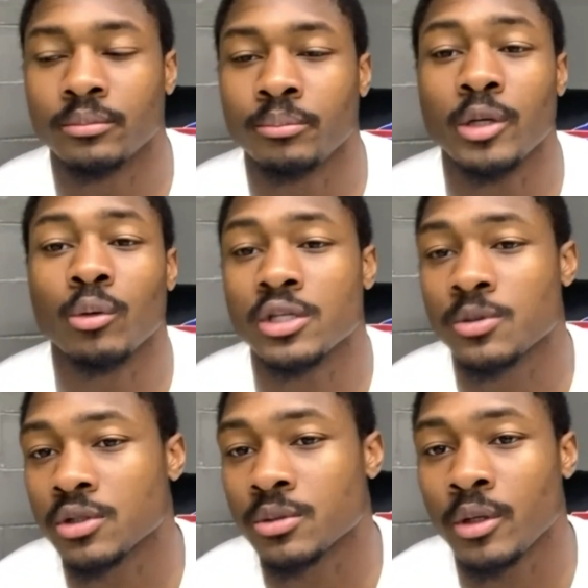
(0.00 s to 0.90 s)
be where you're
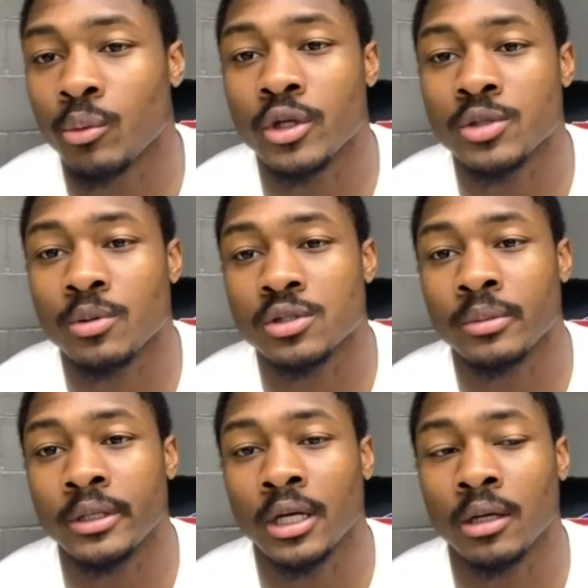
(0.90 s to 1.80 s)
supposed to be when you're supposed to be
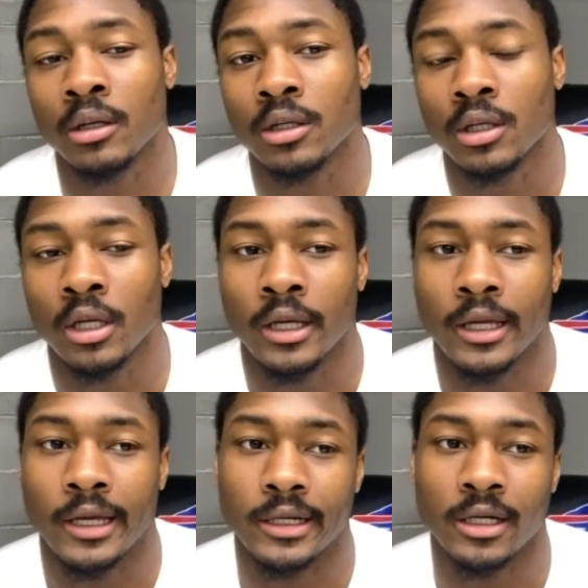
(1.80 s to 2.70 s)
there,
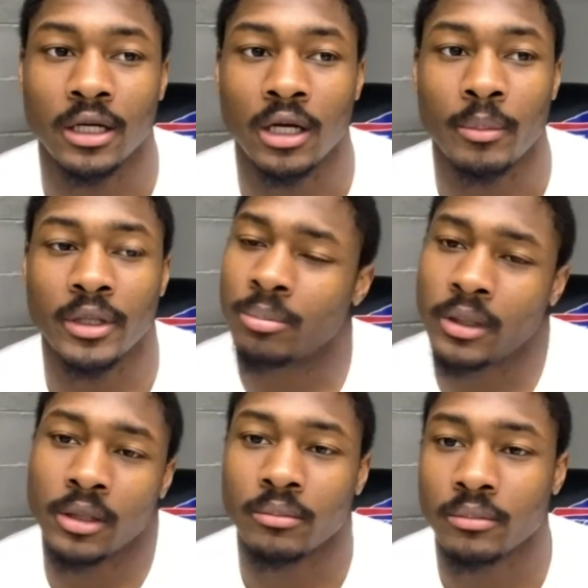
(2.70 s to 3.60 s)
and uh, make the
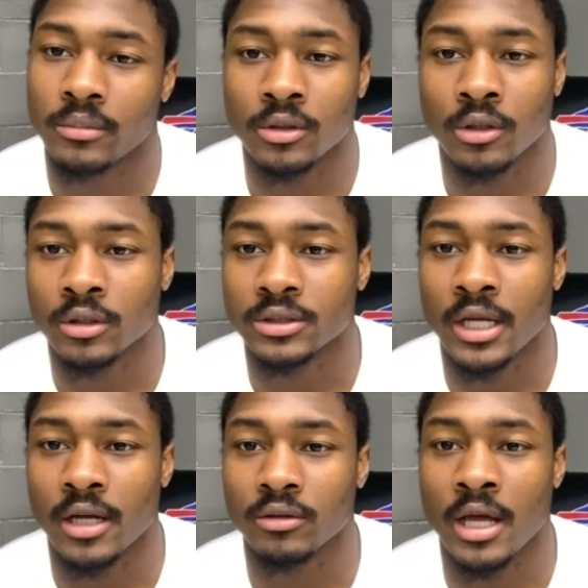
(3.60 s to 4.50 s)
play. You know, it's
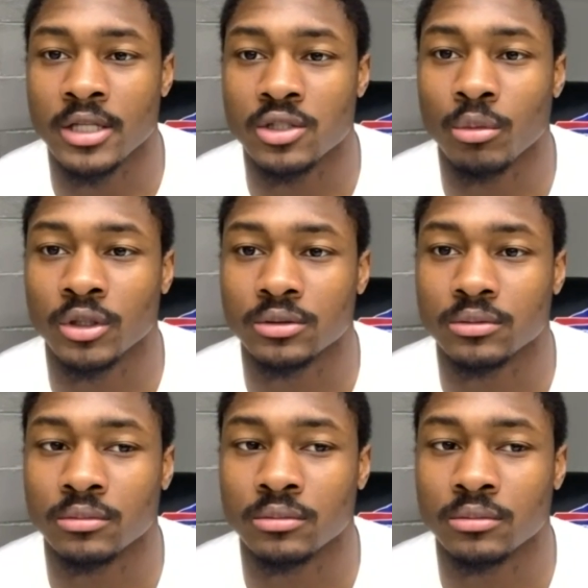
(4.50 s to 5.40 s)
not not too much,
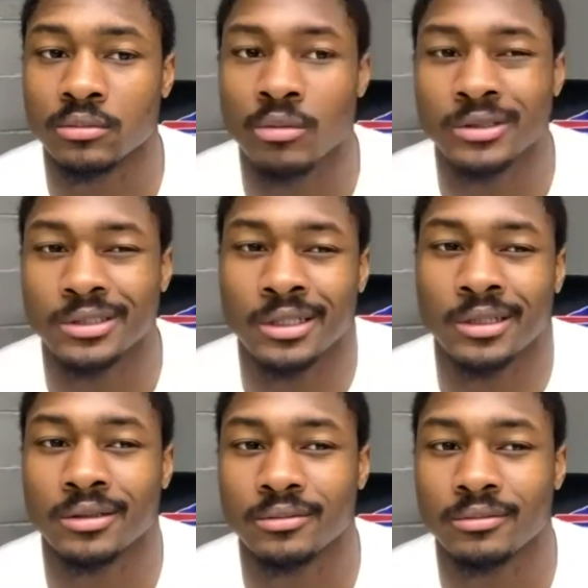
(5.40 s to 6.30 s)
not too much. Uh,
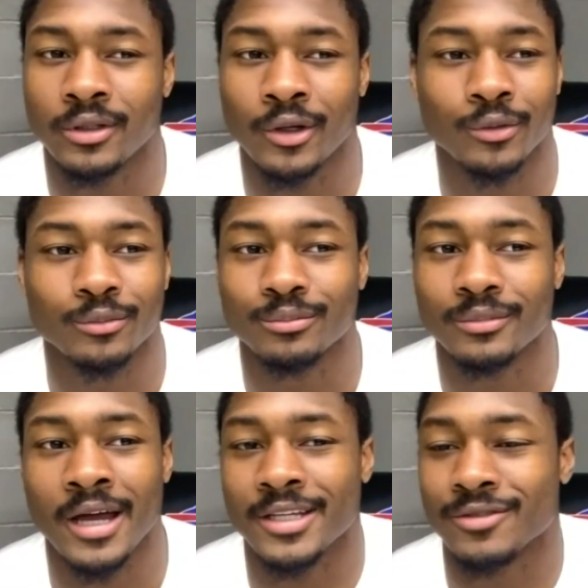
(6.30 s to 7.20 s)
know, I
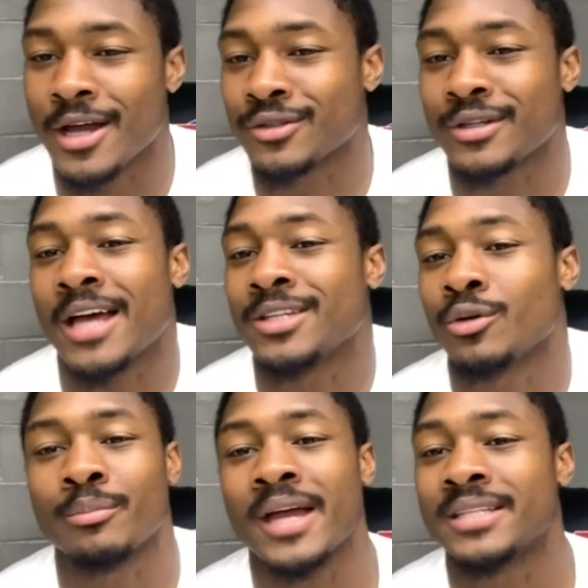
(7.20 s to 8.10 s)
guess razzle dazzle or
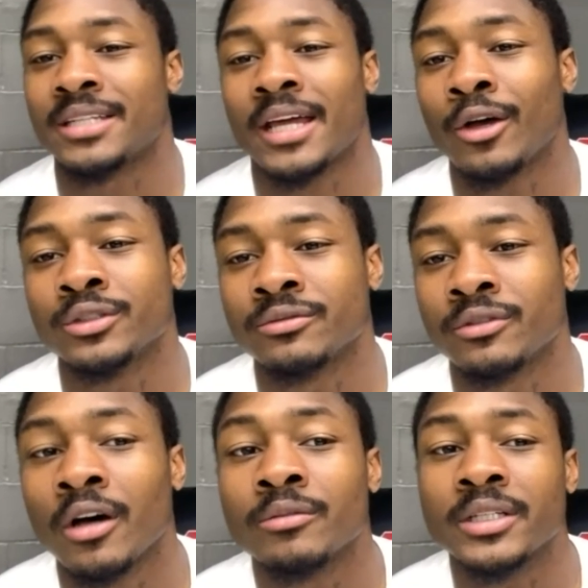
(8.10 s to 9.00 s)
magic that goes involved. Make
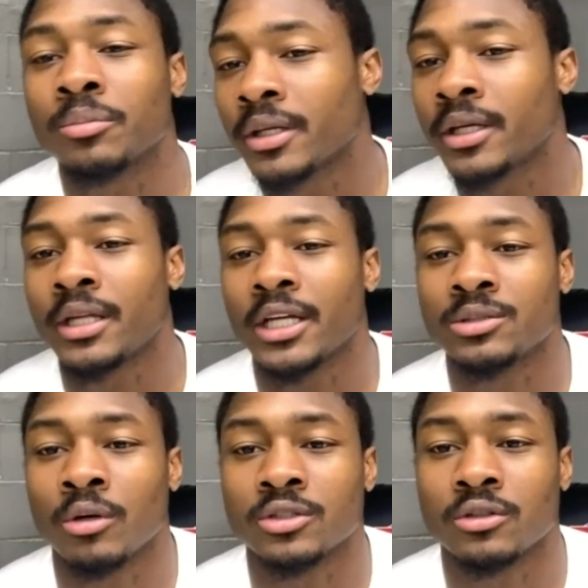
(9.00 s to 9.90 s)
the play, catch the ball
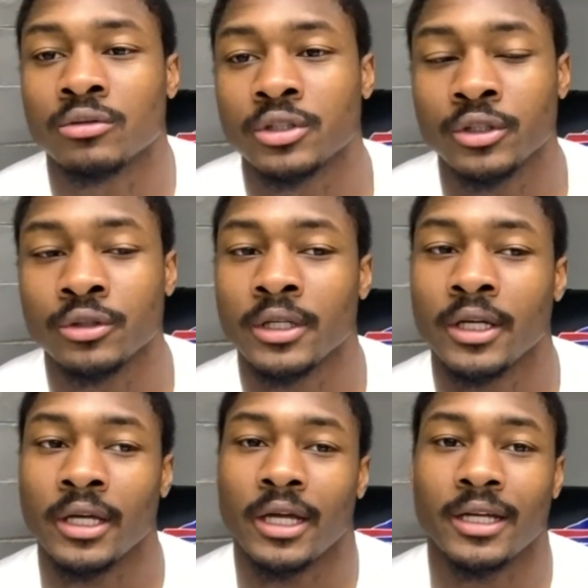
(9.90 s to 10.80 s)
thrown to you,
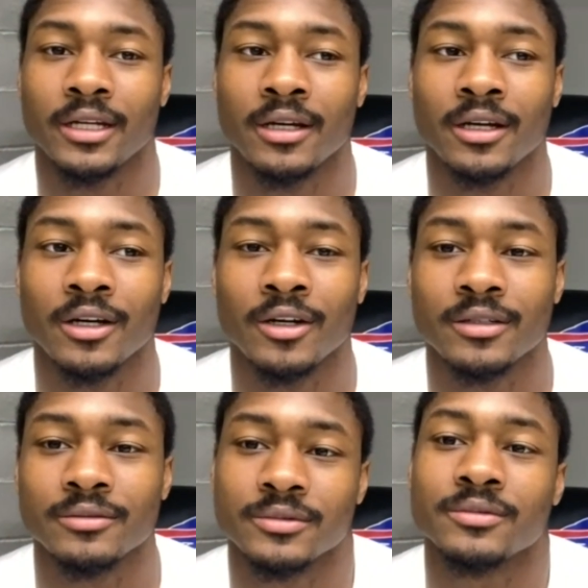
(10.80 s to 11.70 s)
and uh,
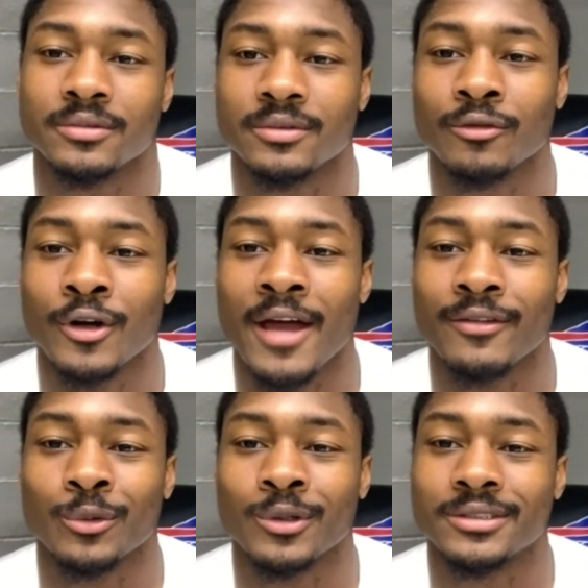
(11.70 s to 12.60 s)
run afterwards.
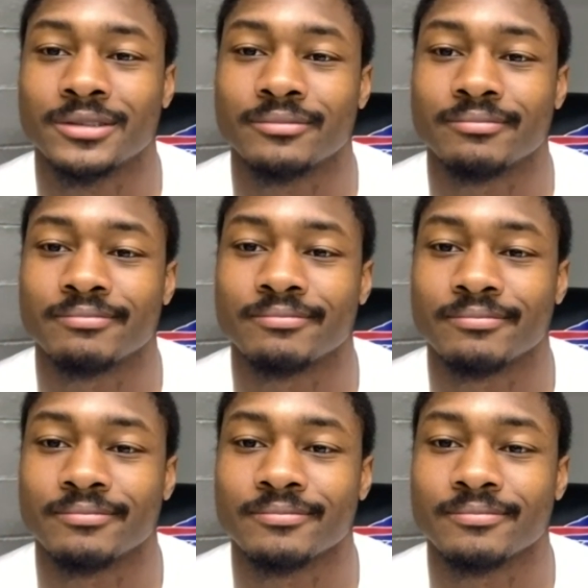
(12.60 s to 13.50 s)

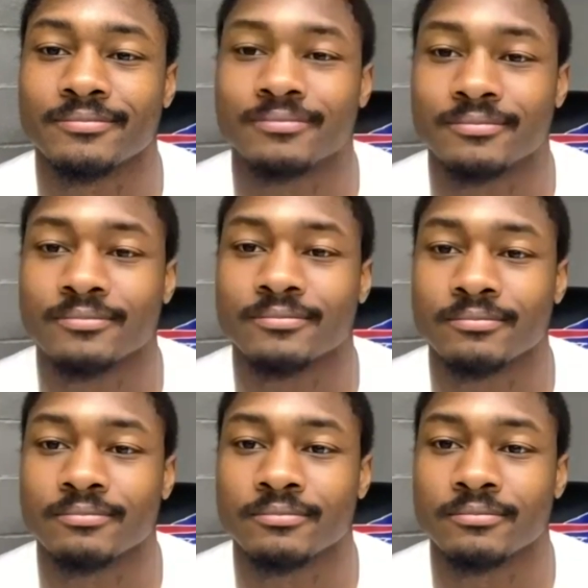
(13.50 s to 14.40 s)
Thanks, man. Appreciate
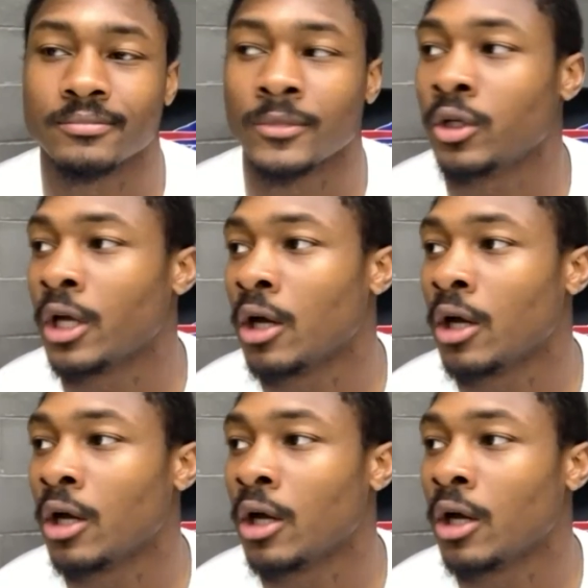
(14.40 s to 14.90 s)
it.